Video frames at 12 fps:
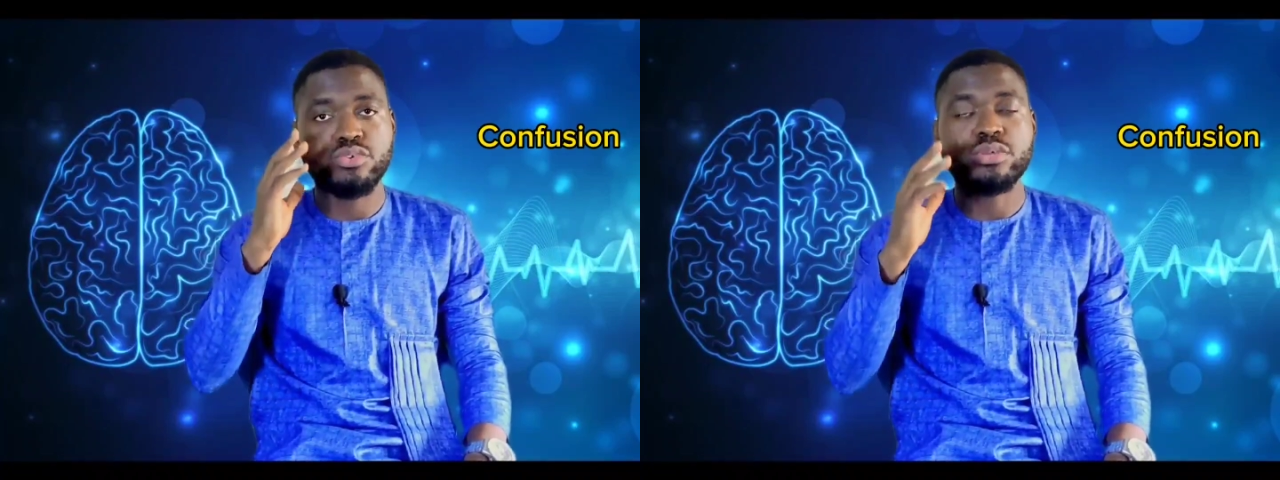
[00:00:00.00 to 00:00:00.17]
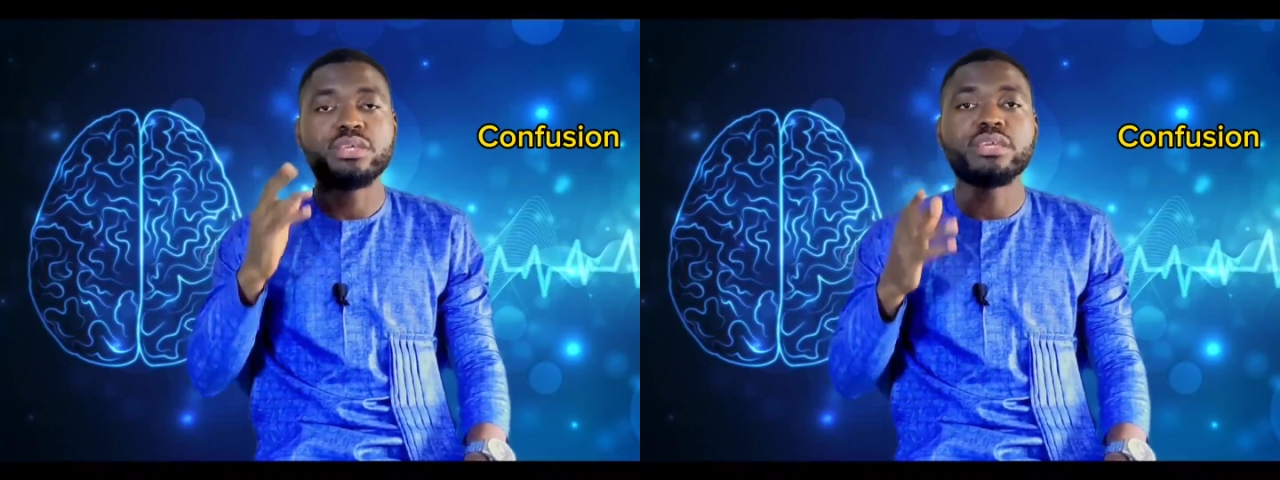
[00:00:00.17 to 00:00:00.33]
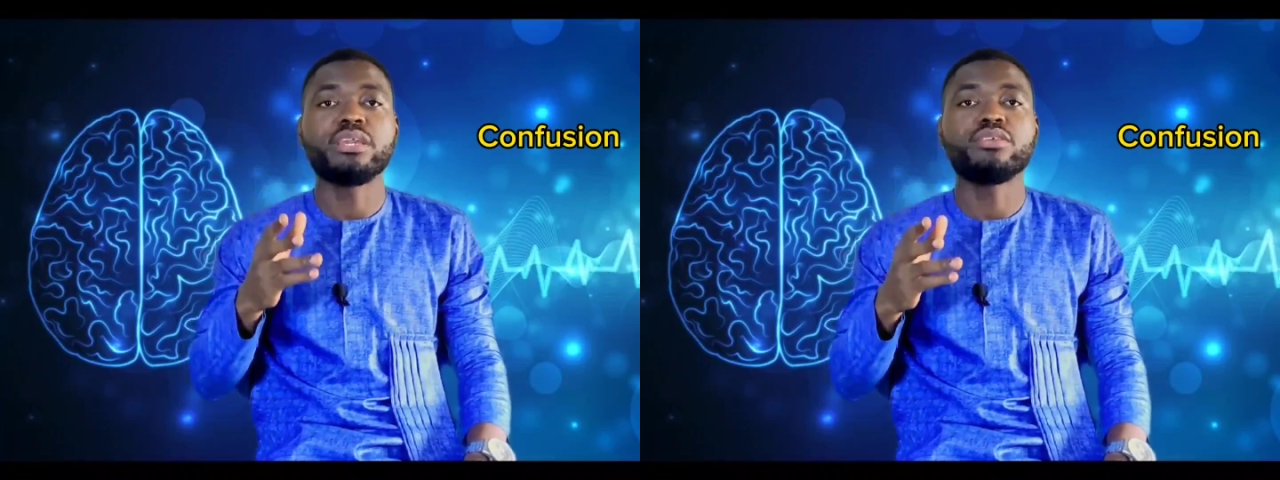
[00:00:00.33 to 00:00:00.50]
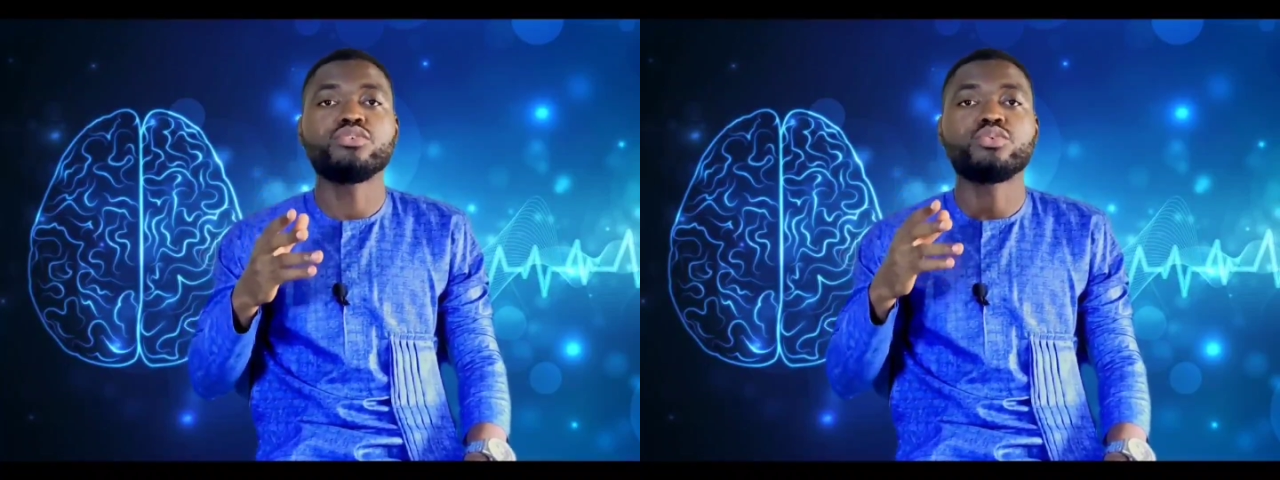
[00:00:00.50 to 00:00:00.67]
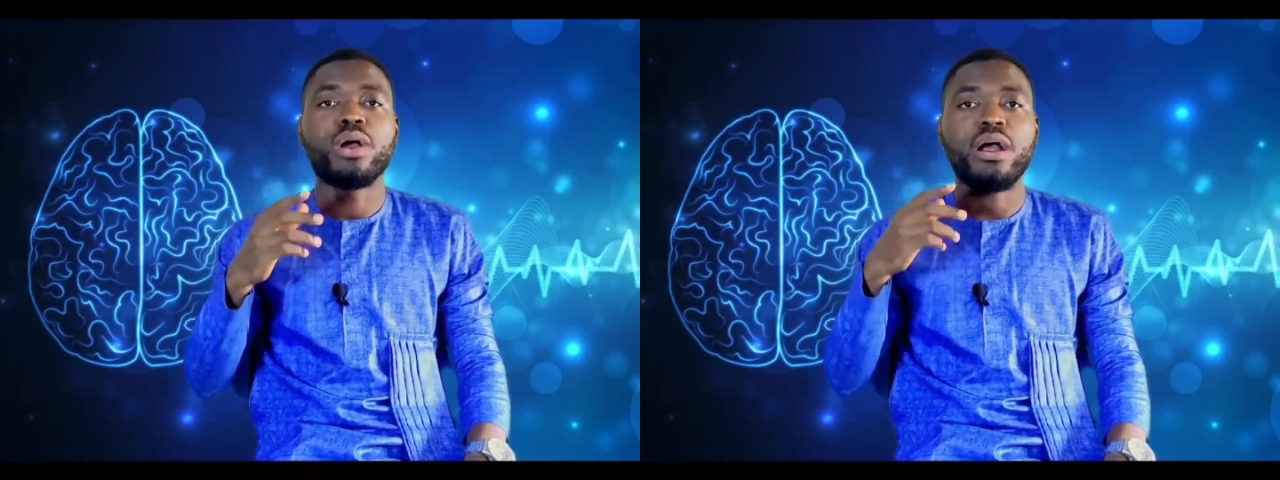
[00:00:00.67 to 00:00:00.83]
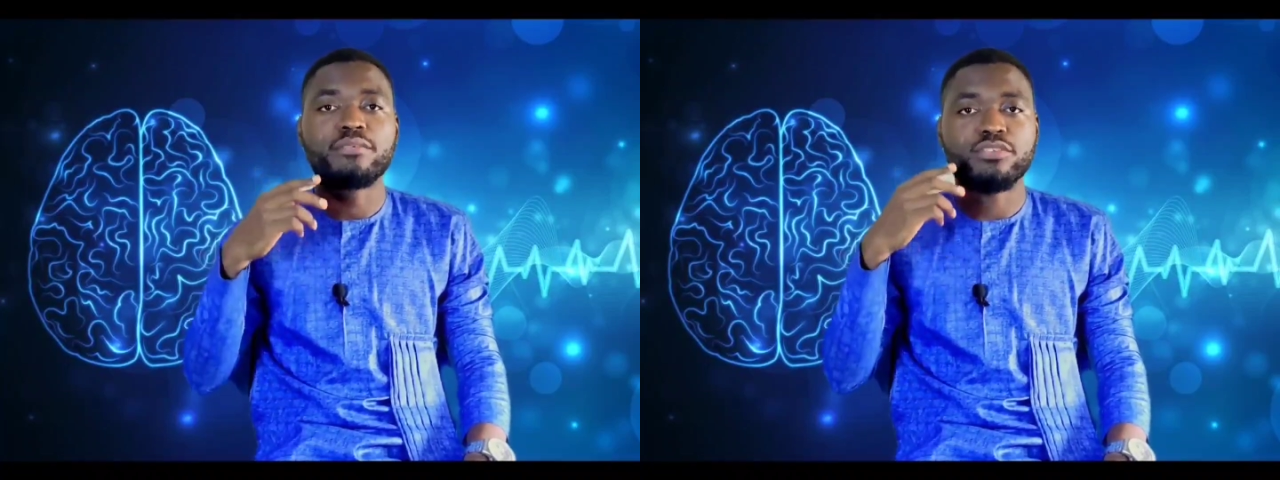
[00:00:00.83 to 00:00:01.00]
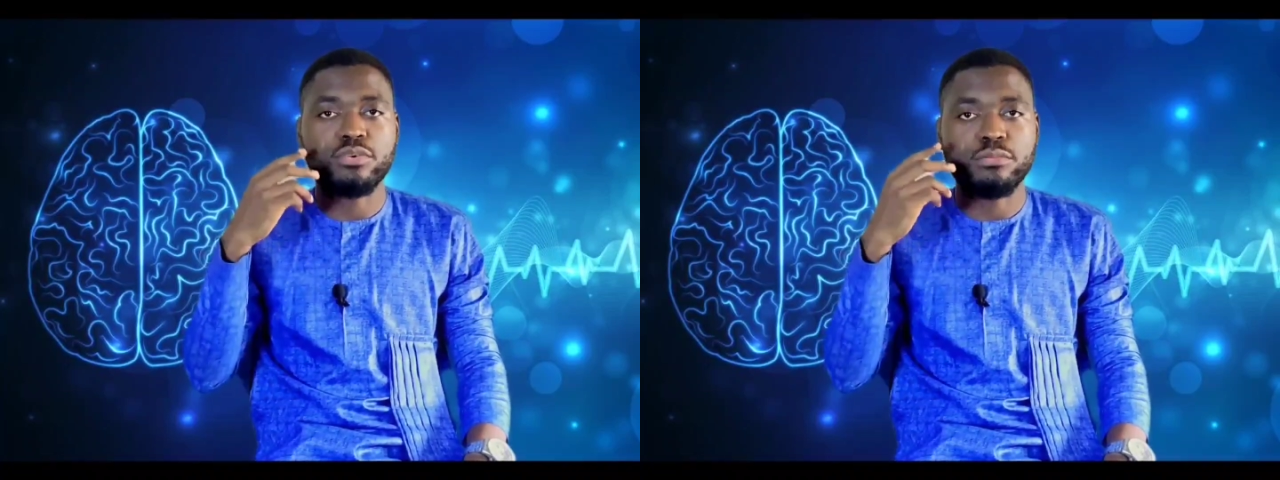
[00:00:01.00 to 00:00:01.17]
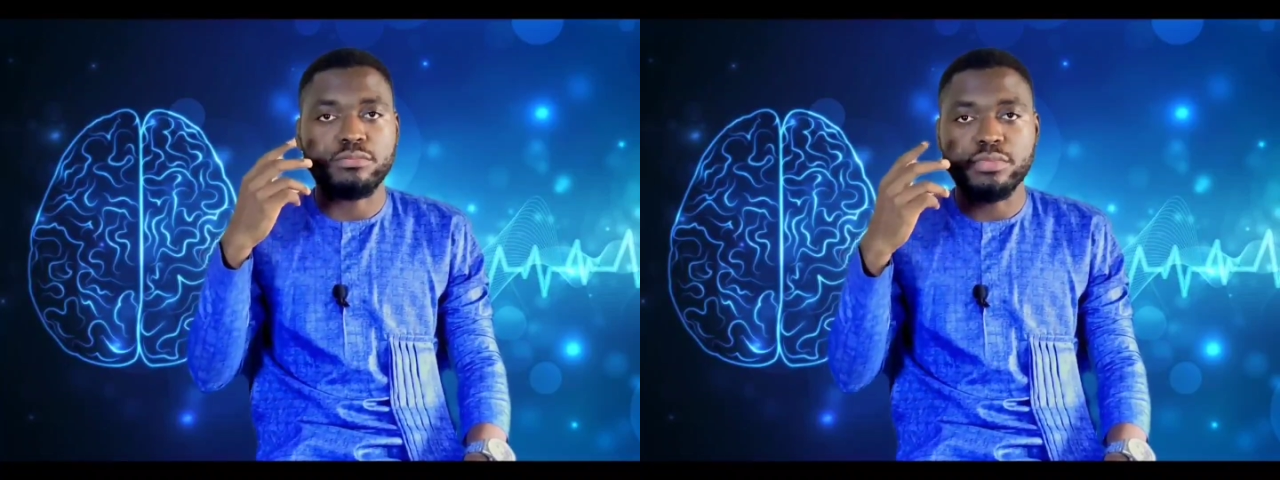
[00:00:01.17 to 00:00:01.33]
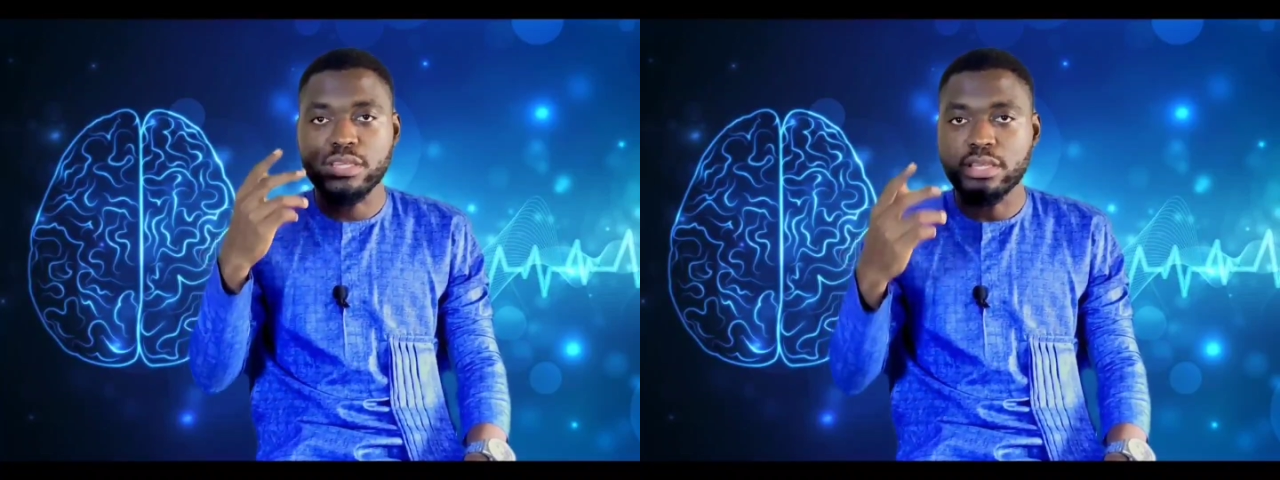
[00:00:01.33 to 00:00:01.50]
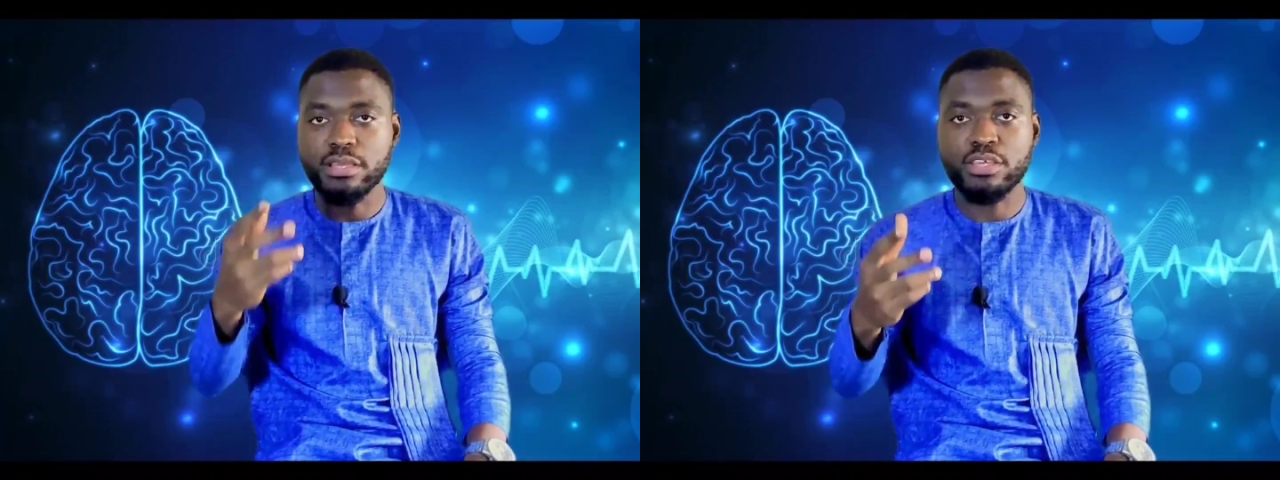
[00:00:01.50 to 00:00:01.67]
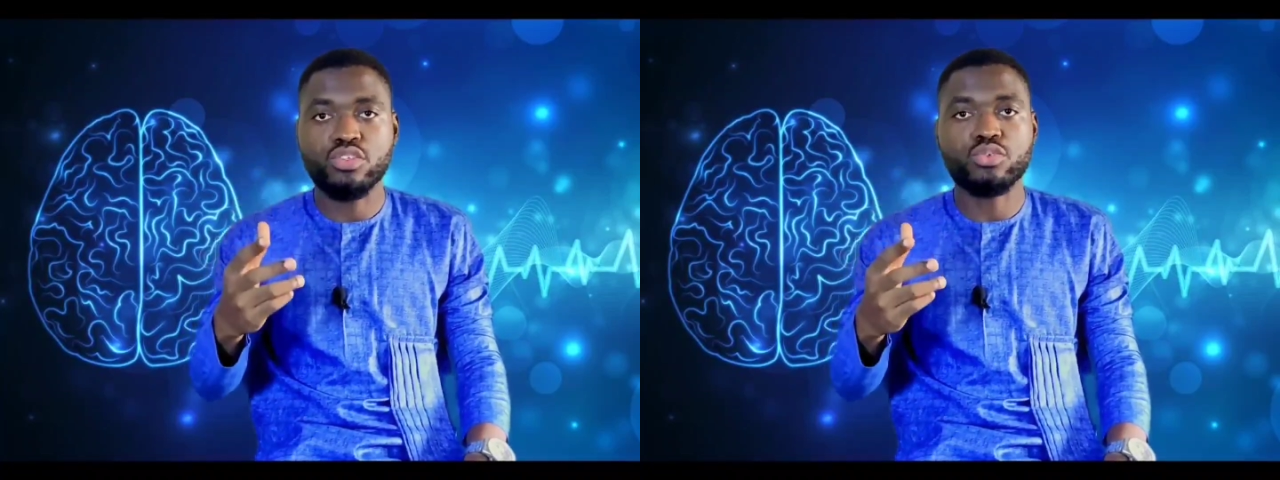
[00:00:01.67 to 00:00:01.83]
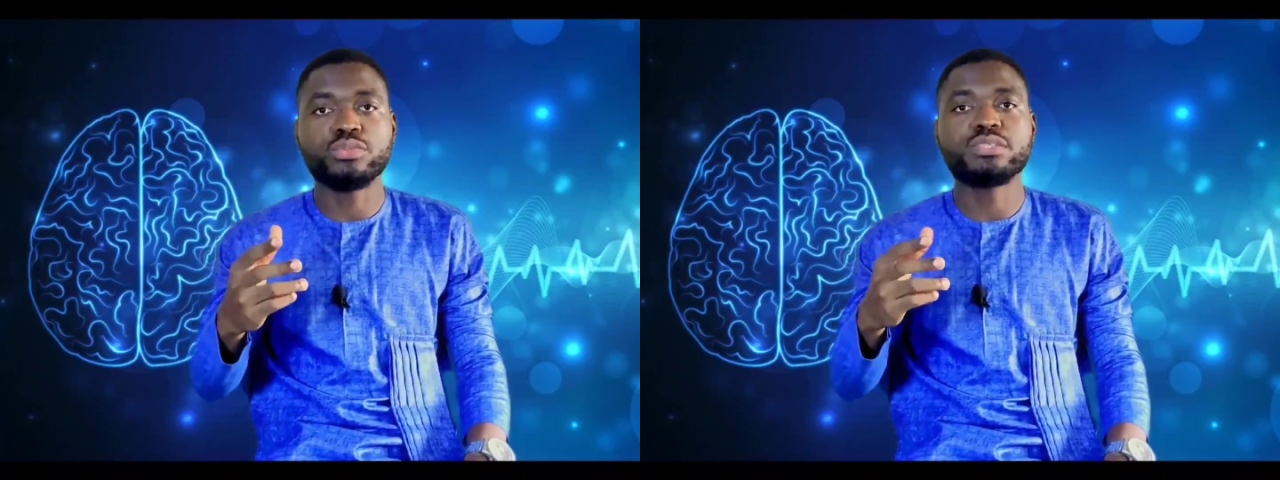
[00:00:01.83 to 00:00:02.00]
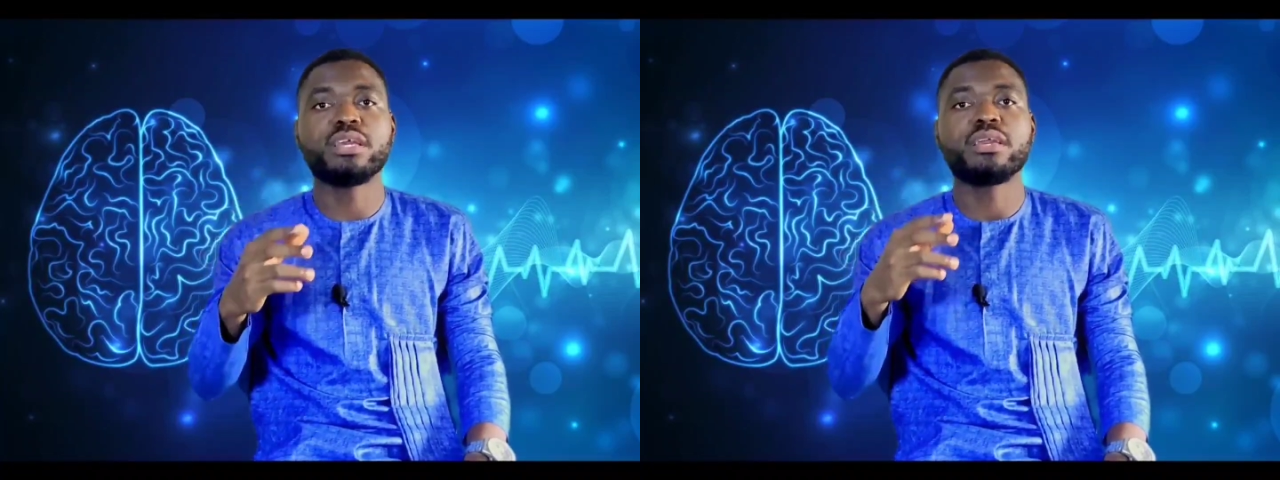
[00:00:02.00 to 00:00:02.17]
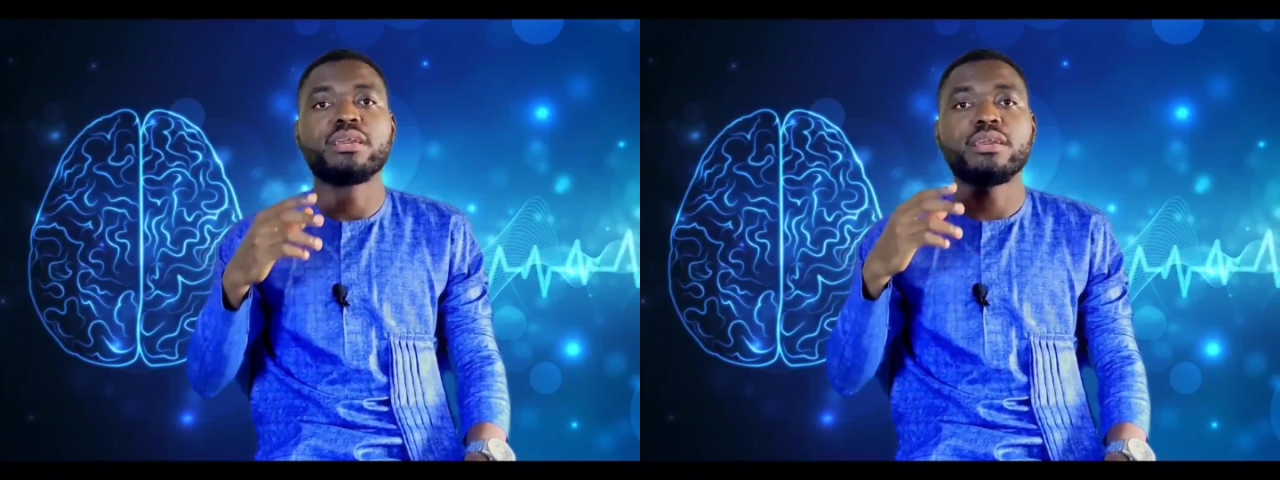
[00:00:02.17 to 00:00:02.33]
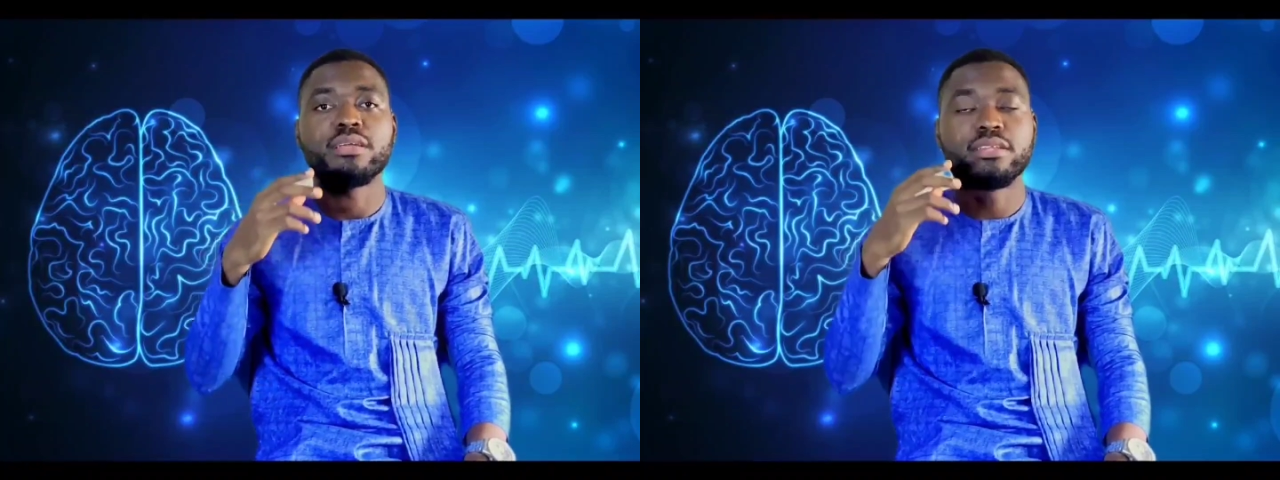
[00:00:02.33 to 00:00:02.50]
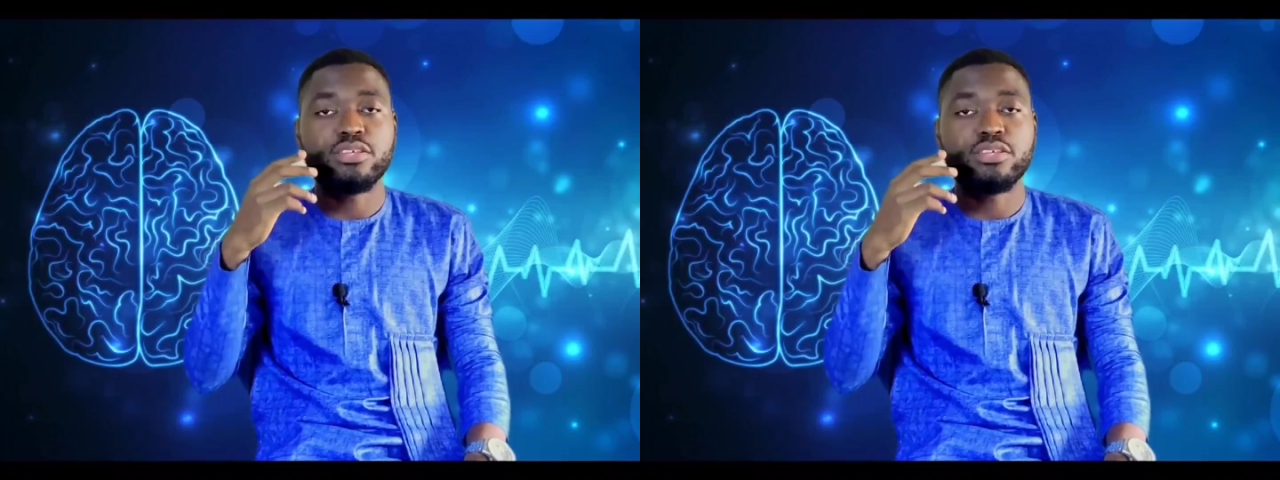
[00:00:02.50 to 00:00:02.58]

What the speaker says: So again, you have some issues there.